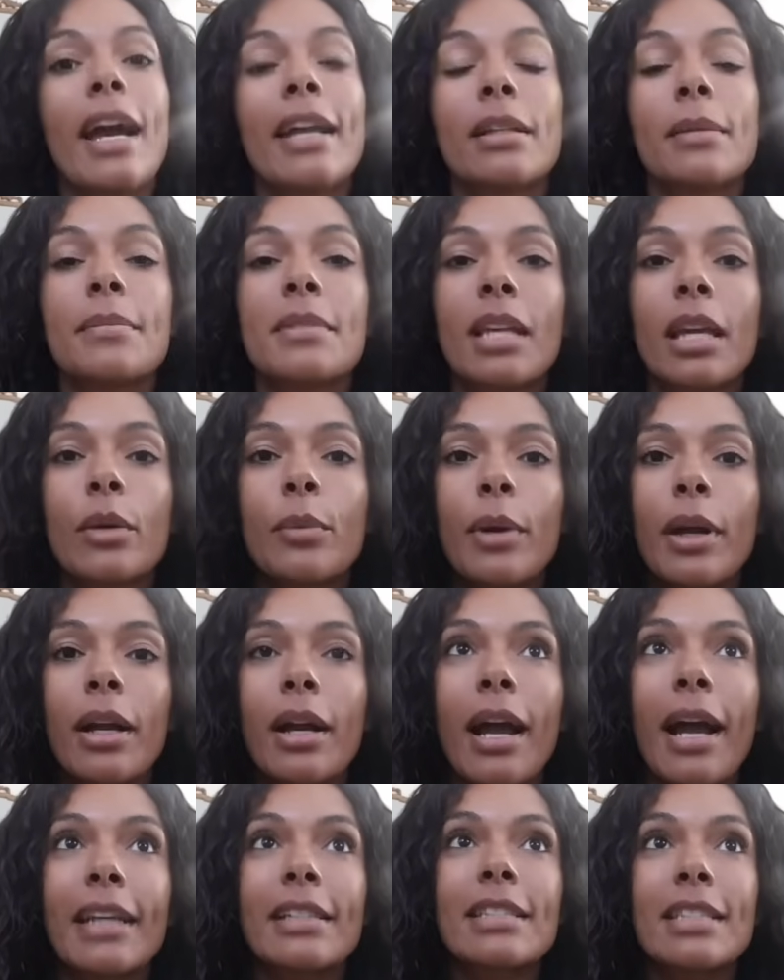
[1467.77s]
items I
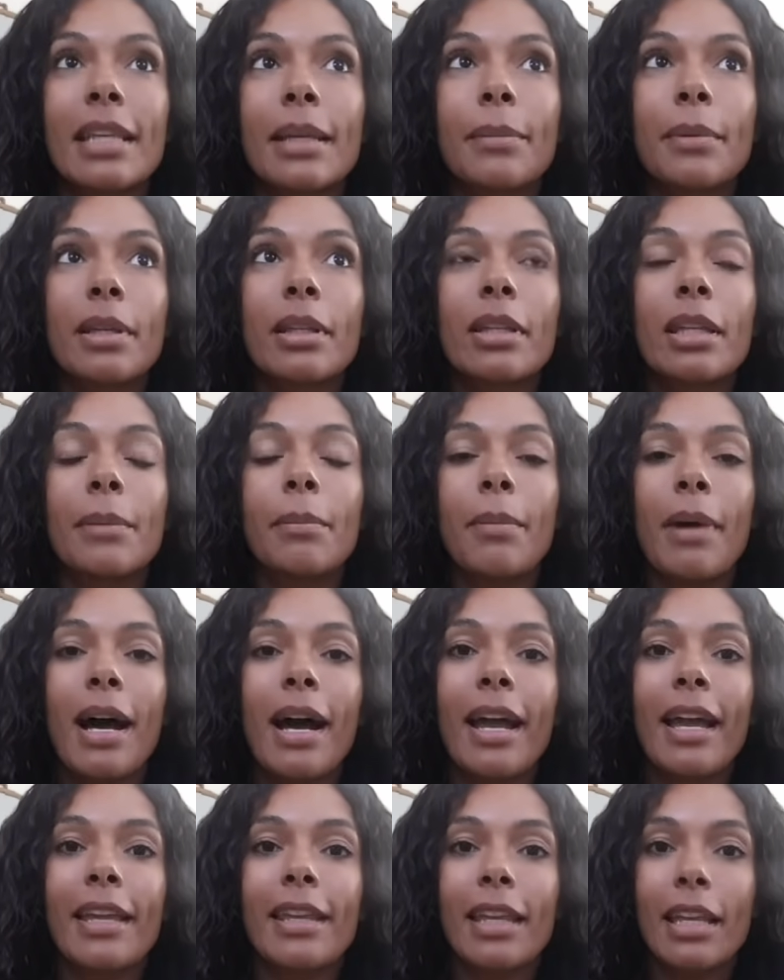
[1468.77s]
wear, I typically
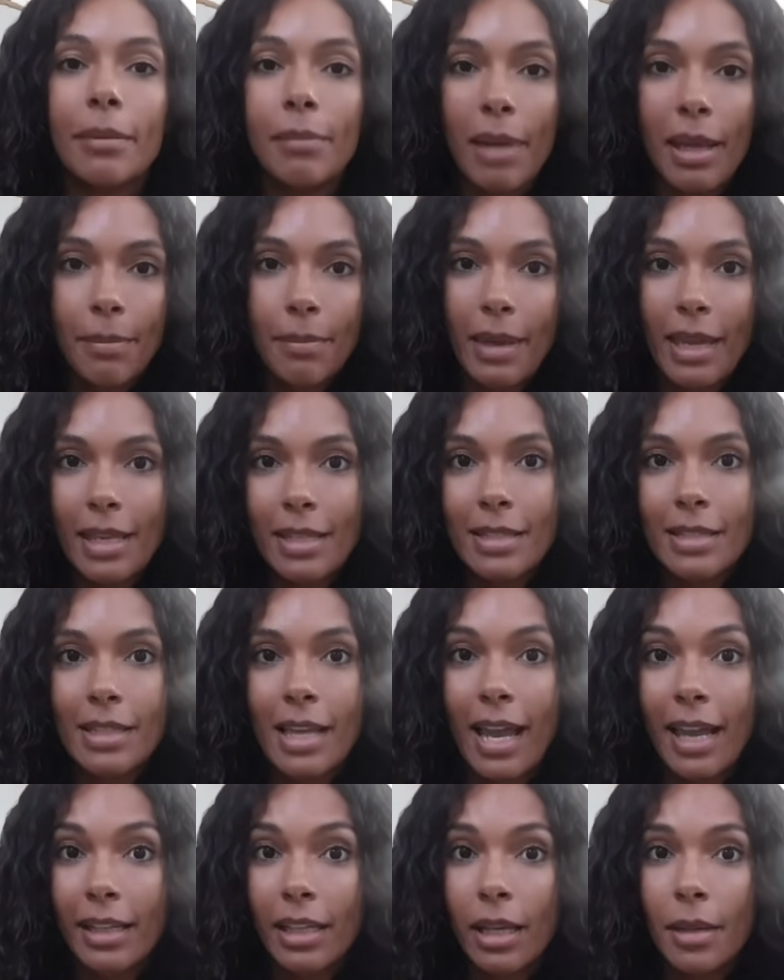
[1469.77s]
buy like my base
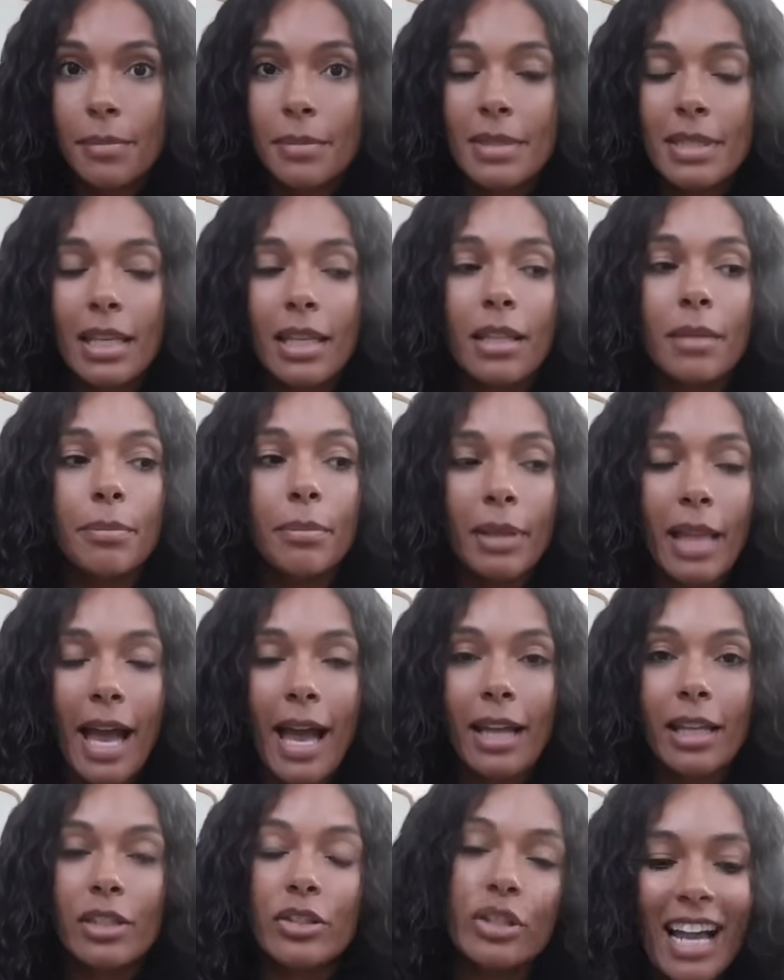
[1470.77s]
items in
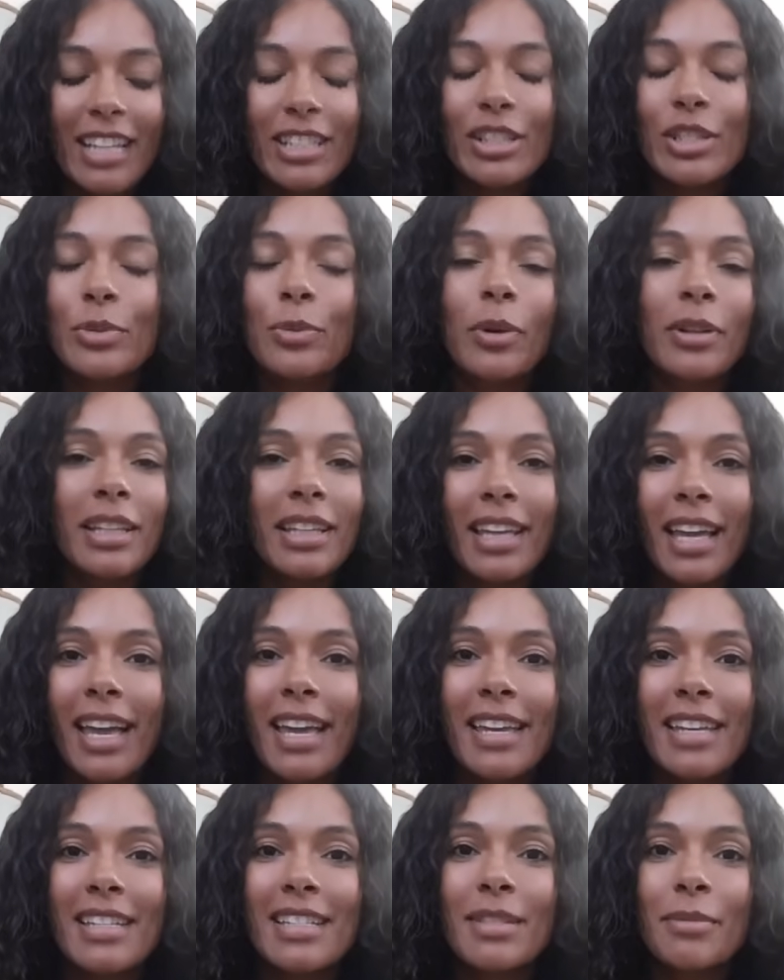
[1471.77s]
black. I just want to
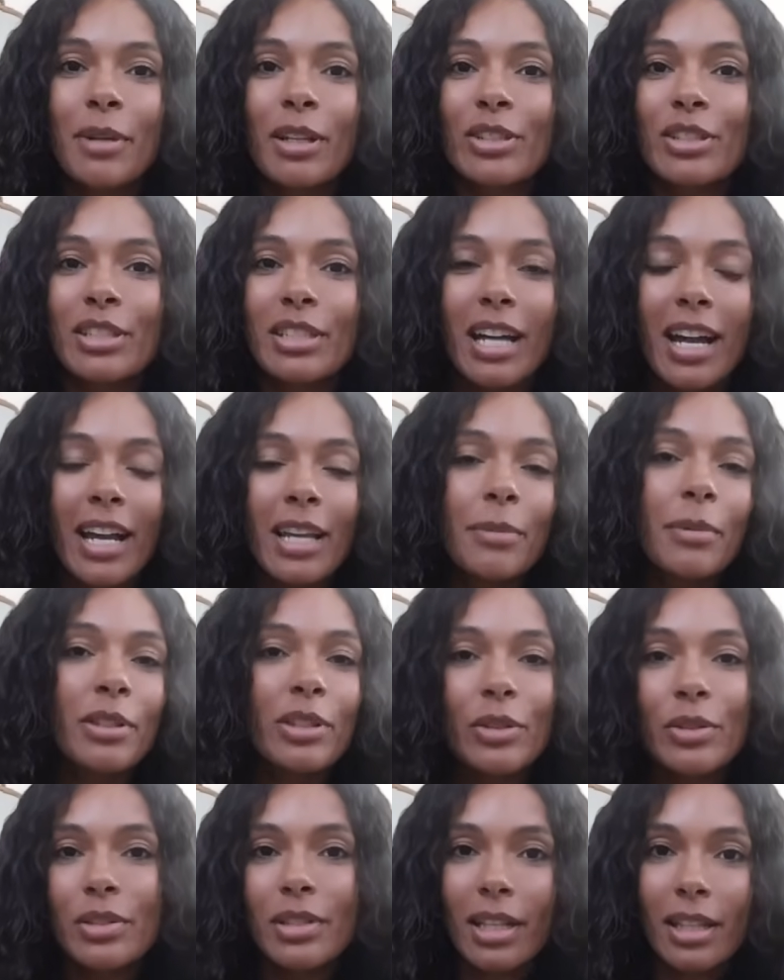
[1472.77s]
get as much time and
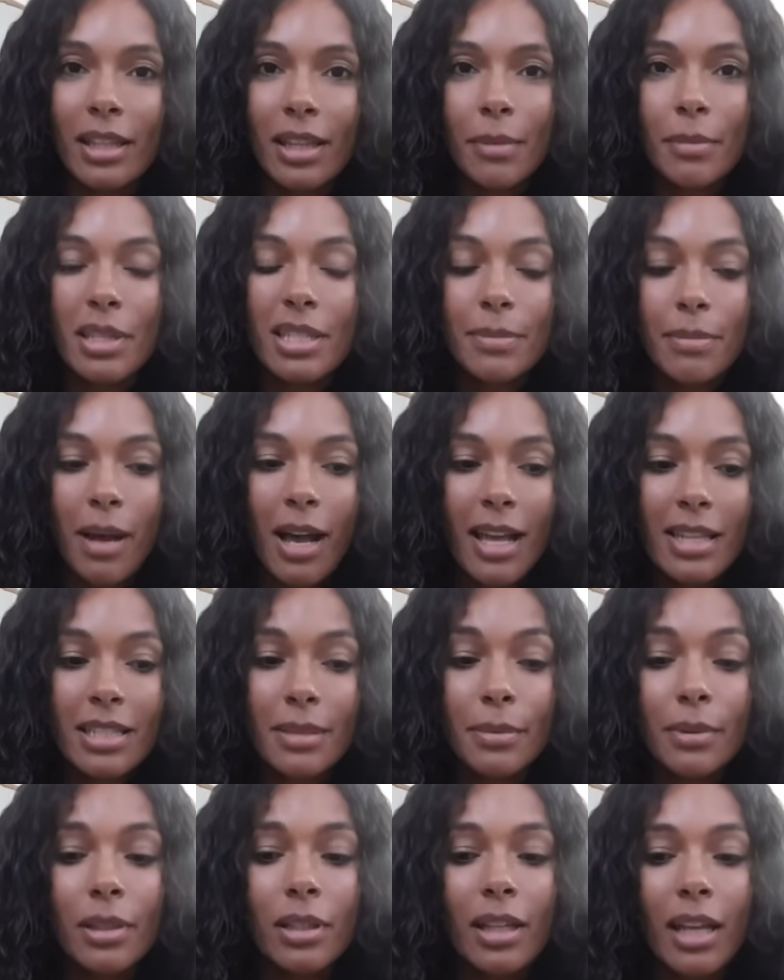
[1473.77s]
use out of them as
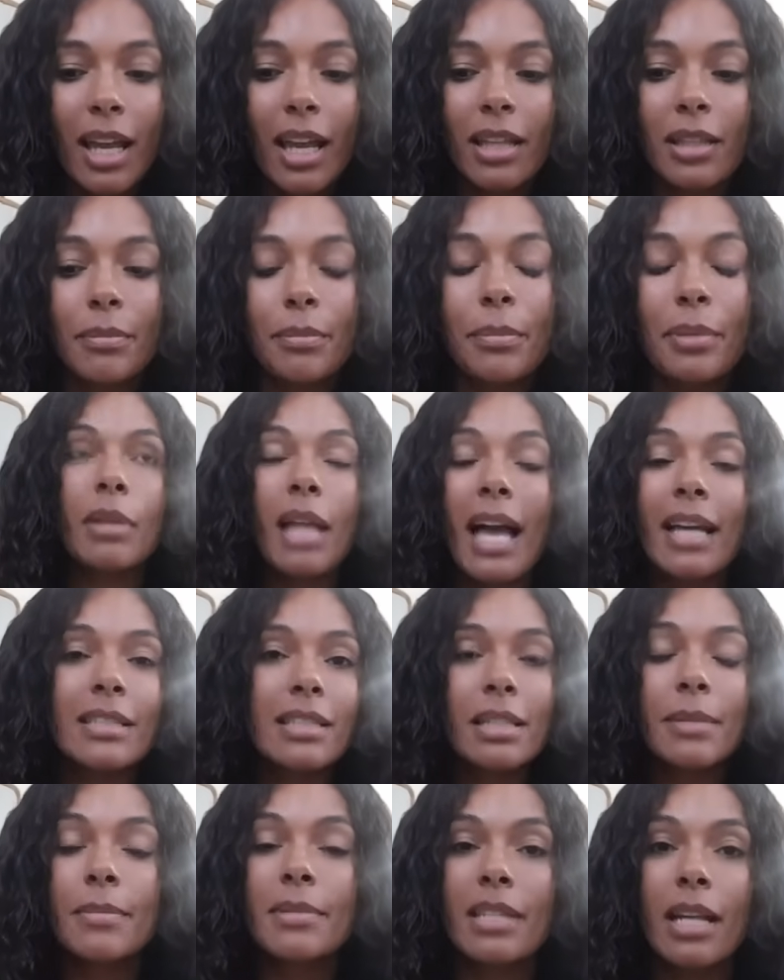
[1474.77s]
possible, and
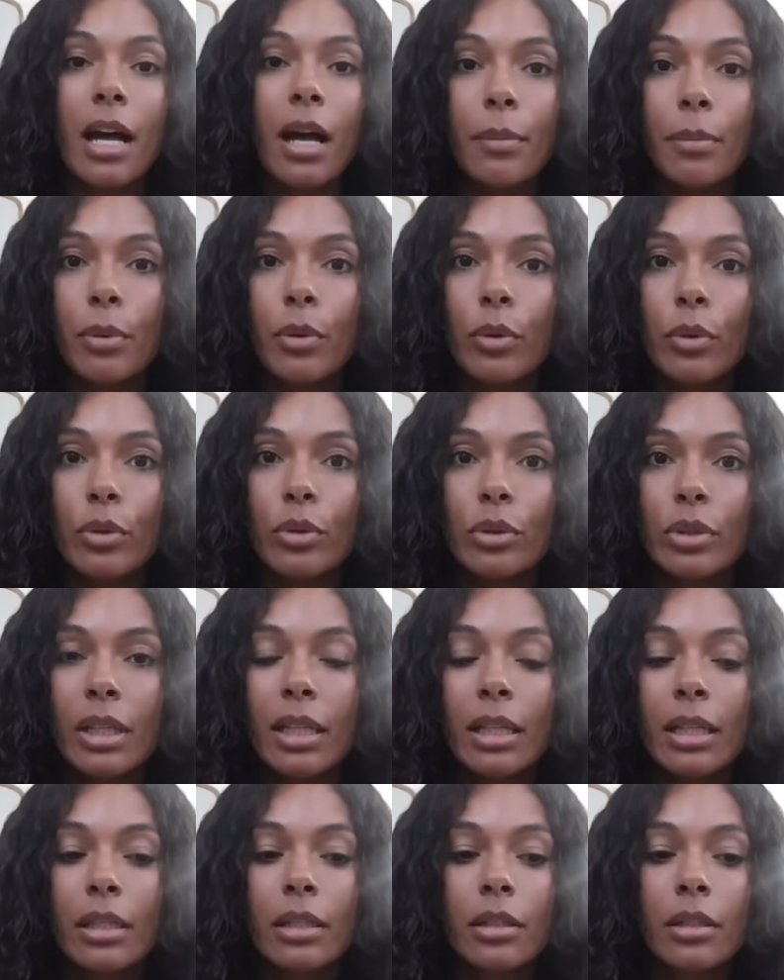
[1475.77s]
black seems to uphold